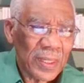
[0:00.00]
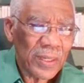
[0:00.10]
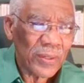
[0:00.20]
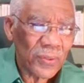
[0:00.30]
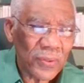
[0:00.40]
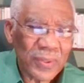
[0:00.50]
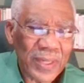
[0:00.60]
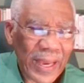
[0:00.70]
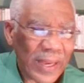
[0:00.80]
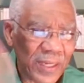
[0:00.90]

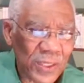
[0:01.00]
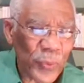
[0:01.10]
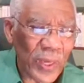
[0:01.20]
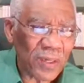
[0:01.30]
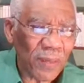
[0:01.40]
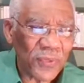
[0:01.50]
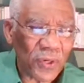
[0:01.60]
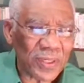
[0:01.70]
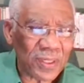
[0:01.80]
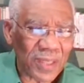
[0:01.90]
Guyana has welcomed
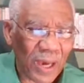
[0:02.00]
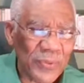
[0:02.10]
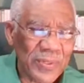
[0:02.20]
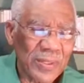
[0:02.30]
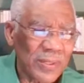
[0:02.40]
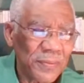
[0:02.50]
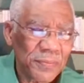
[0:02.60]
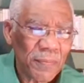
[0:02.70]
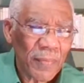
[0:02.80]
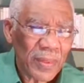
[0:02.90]
30,000
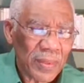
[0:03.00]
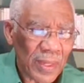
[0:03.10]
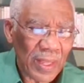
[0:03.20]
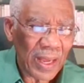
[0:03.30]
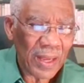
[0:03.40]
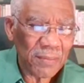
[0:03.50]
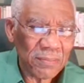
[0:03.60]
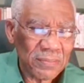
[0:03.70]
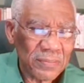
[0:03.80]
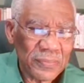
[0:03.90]

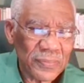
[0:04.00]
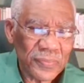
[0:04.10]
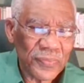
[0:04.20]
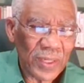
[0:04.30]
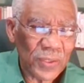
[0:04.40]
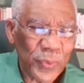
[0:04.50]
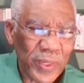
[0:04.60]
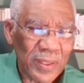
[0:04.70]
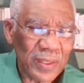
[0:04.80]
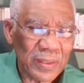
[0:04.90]

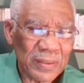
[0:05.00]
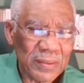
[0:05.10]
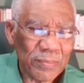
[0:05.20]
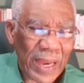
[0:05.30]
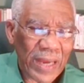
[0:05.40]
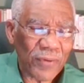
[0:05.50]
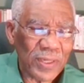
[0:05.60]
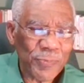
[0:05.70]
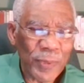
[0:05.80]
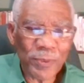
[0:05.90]
Venezuelan
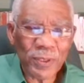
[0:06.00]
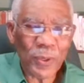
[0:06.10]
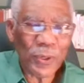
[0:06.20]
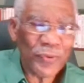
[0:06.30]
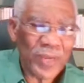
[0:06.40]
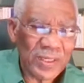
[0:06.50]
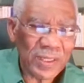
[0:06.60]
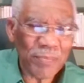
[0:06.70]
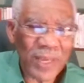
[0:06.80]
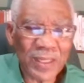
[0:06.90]
migrants. People are now
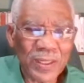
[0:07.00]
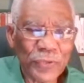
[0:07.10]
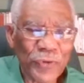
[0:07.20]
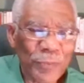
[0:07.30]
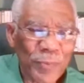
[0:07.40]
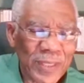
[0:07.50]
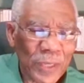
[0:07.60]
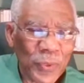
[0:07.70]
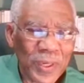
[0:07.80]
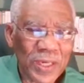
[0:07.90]
arranging medical treatment,
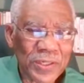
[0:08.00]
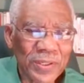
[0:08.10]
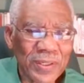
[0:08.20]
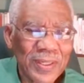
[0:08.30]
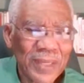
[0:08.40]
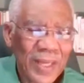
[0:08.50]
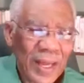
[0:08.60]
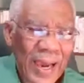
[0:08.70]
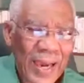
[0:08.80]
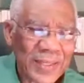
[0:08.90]
educational
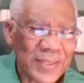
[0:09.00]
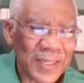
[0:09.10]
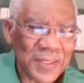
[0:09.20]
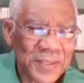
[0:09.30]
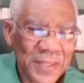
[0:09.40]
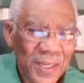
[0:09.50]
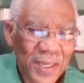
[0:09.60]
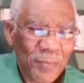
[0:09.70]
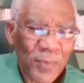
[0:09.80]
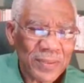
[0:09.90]
access.
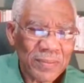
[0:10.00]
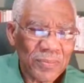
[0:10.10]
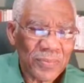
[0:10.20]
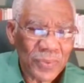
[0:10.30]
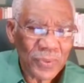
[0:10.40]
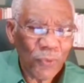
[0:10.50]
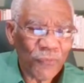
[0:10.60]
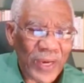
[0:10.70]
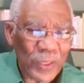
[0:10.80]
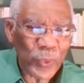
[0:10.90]
But you
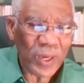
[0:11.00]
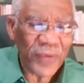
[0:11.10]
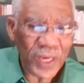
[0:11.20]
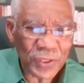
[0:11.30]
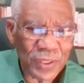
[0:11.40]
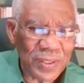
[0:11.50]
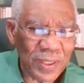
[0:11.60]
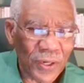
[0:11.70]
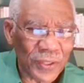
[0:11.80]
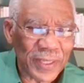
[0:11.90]
find 12 Haitians in
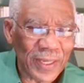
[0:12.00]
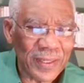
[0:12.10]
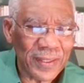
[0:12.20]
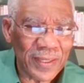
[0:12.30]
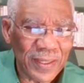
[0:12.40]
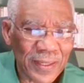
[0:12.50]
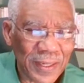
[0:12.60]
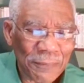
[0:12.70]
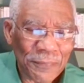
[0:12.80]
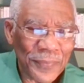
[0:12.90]
a hotel
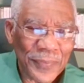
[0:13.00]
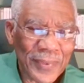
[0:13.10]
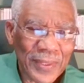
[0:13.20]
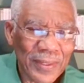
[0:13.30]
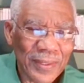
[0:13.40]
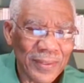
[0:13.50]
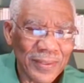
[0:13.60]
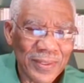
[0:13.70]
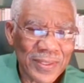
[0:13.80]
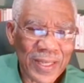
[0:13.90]
in
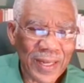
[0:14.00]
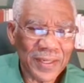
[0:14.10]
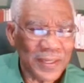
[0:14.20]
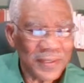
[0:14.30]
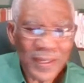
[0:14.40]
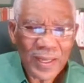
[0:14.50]
Skeldon,